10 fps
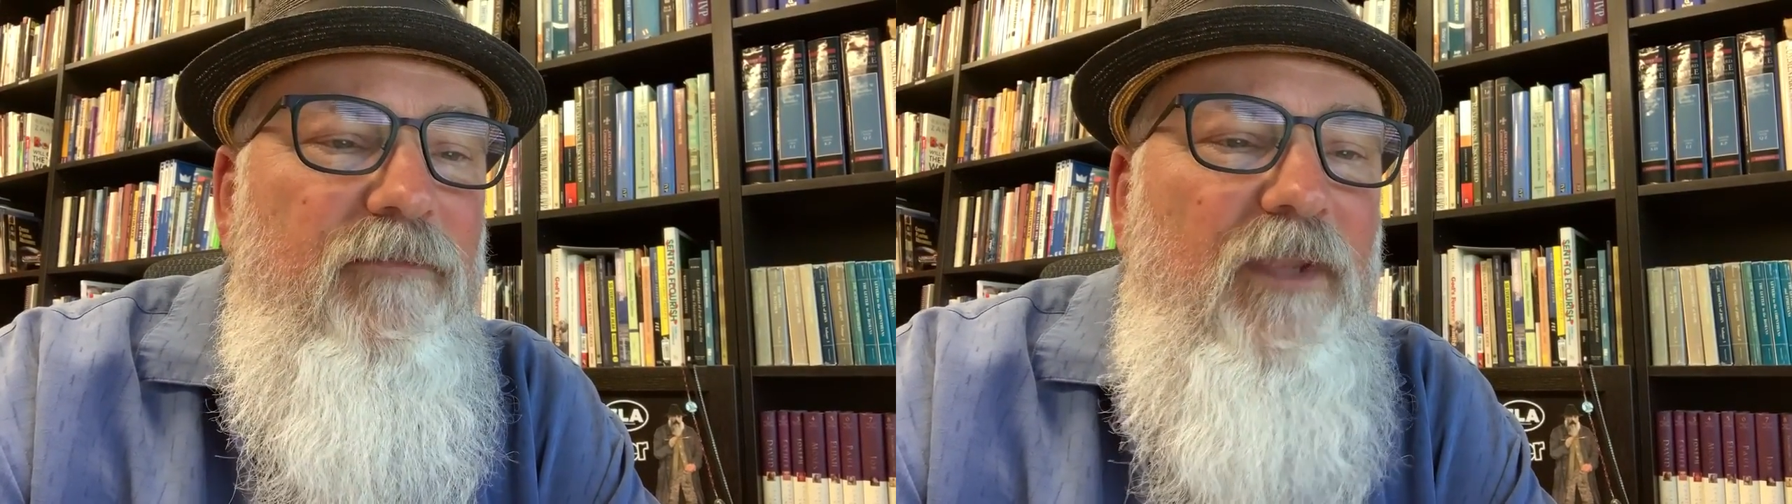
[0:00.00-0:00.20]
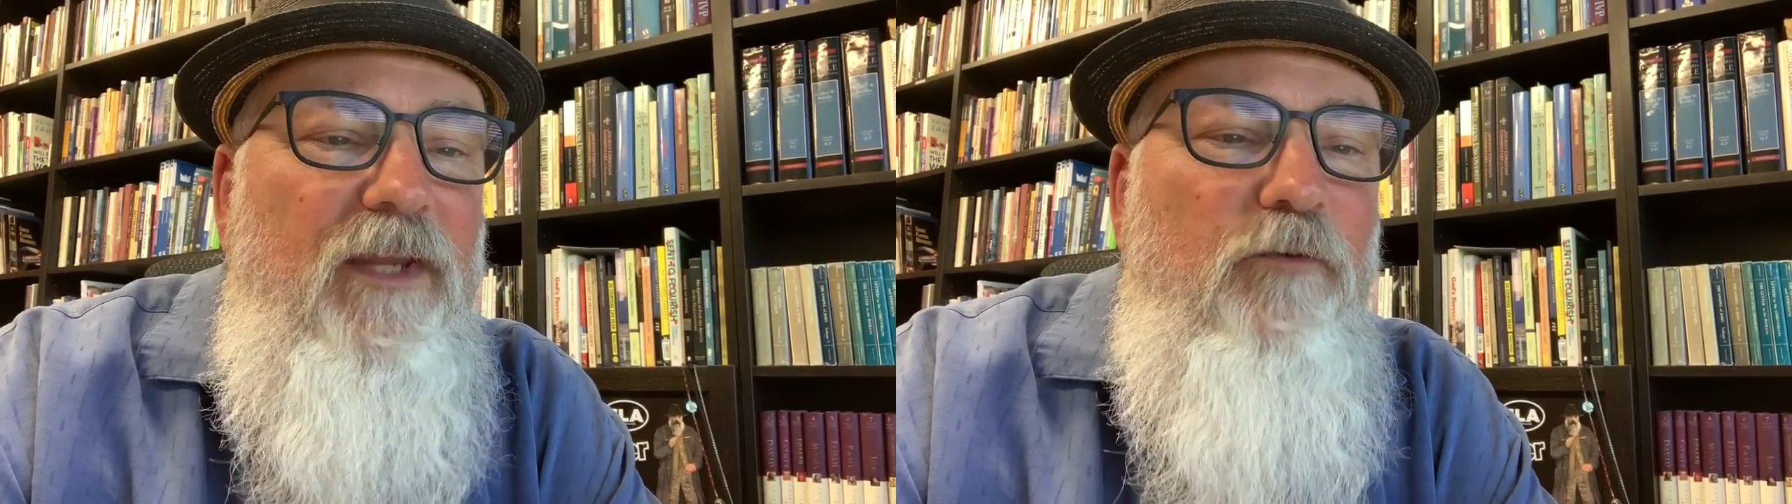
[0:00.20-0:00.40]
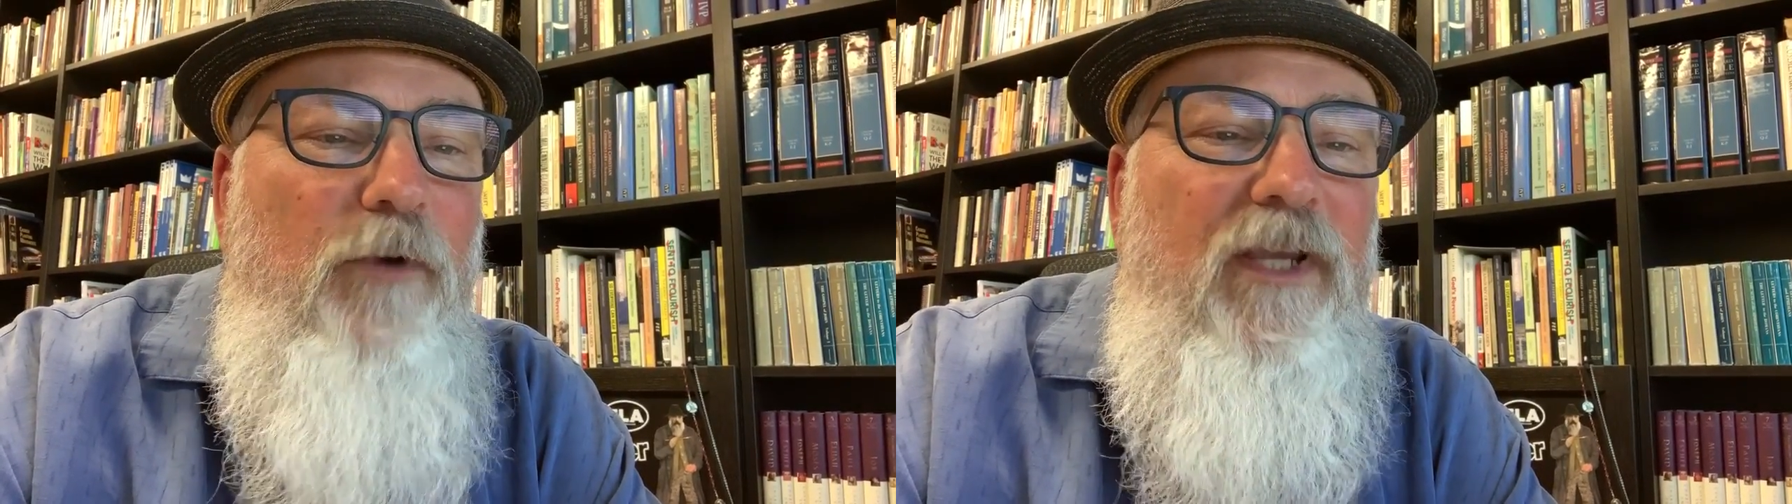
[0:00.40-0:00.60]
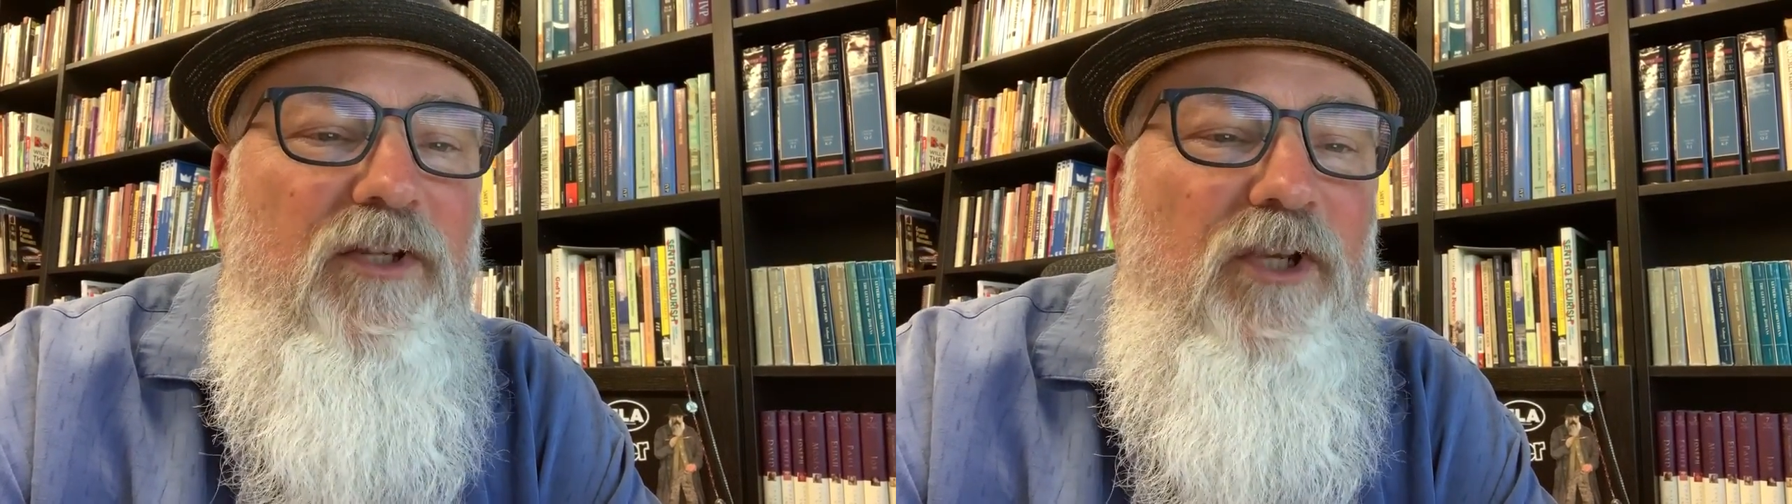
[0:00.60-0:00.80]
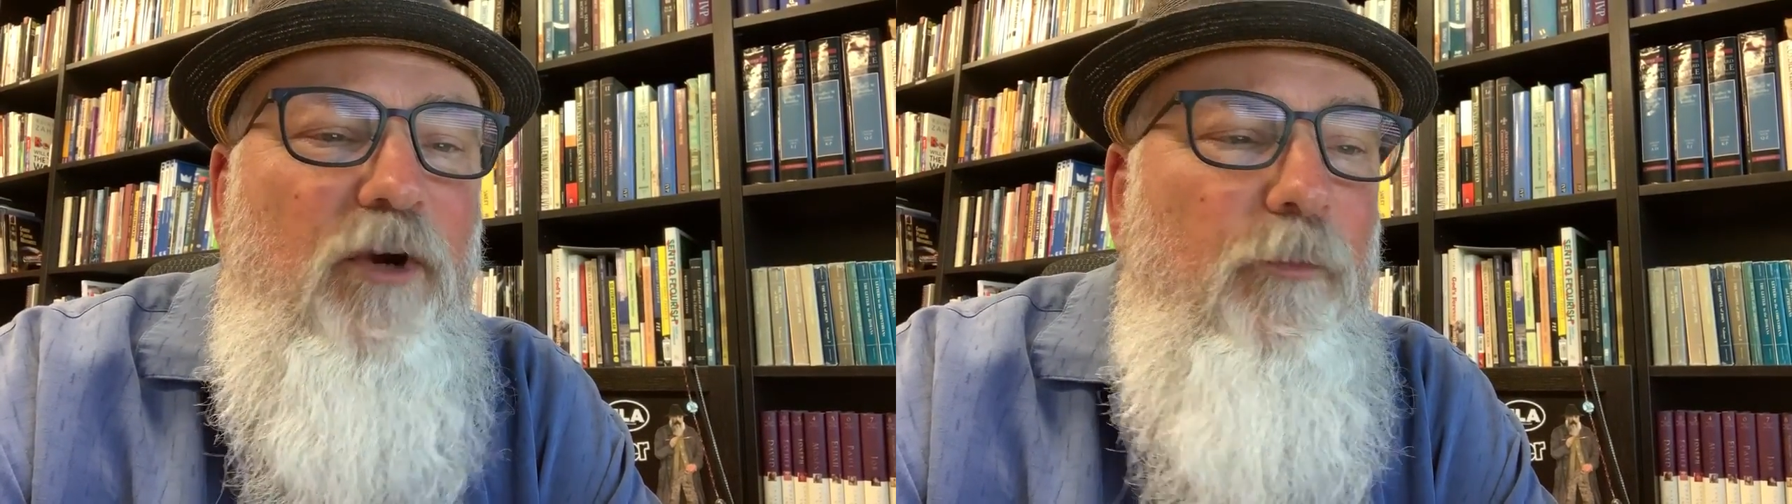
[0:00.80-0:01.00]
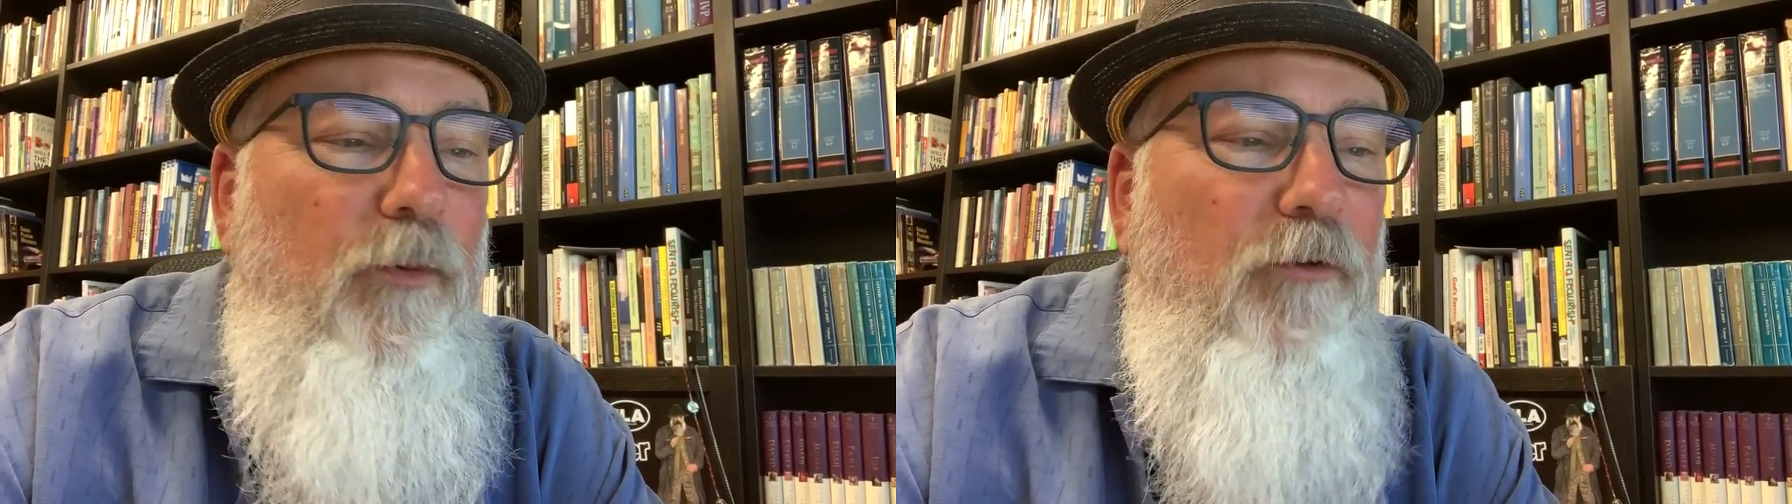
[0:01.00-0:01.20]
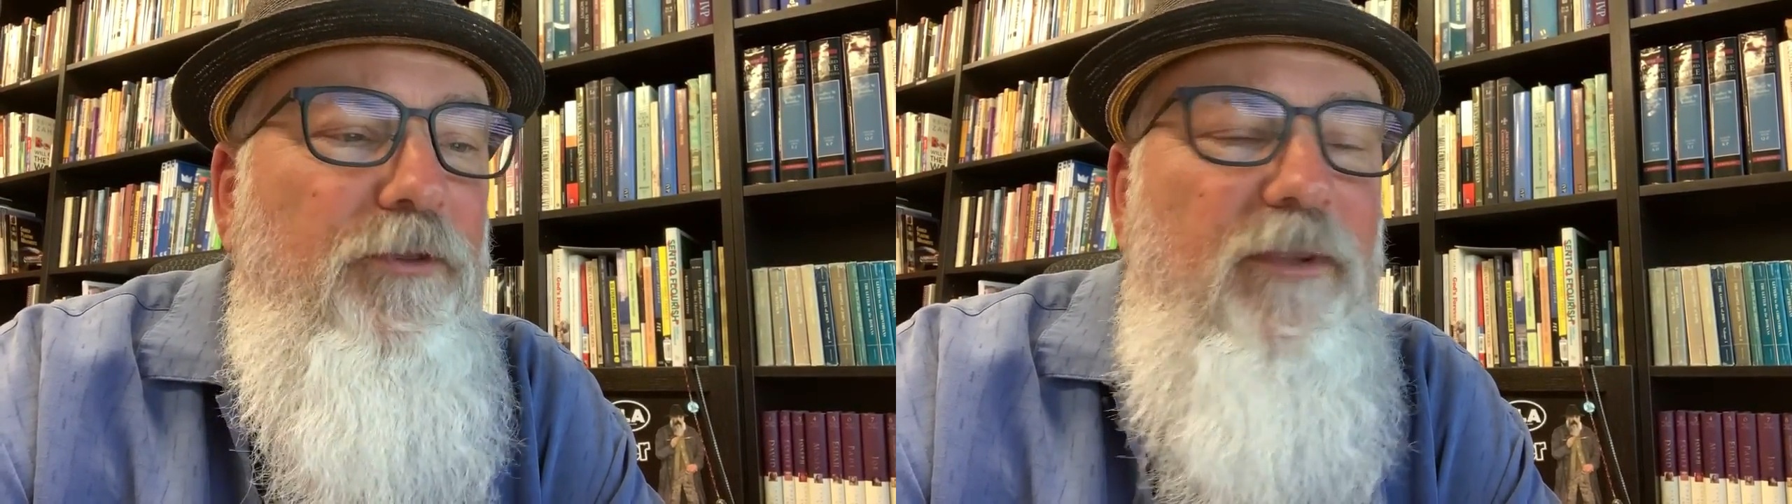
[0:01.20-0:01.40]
and to reconcile both of